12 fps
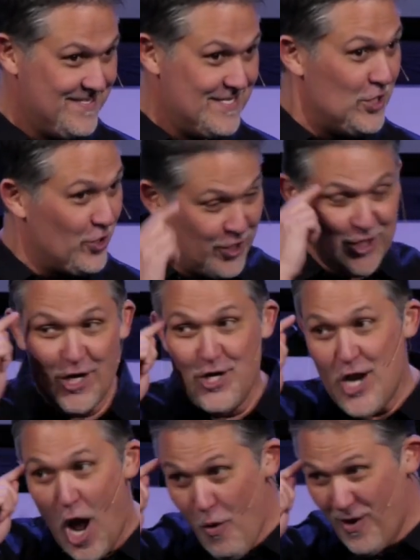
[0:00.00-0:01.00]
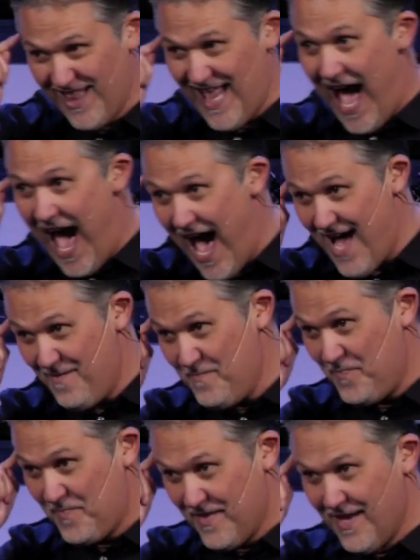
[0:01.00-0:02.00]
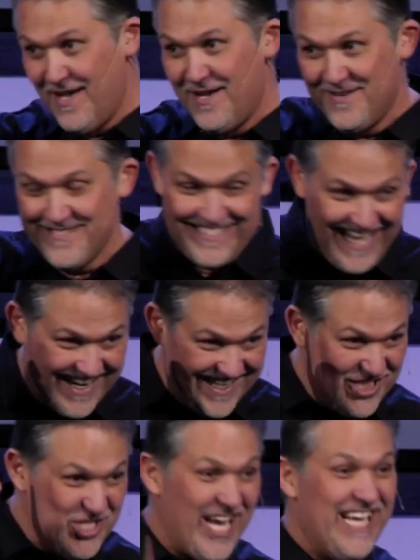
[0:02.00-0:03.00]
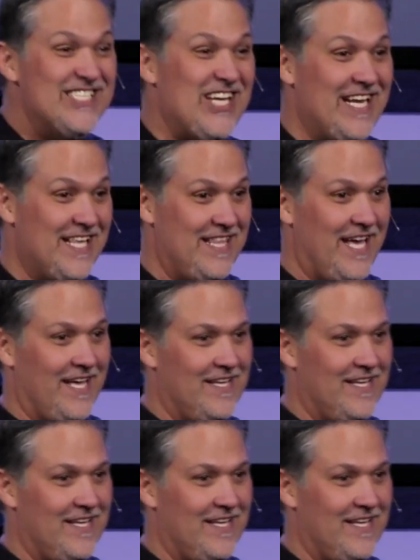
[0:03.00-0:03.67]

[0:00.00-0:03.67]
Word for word: You're going to know a lot. It's not going to change anything.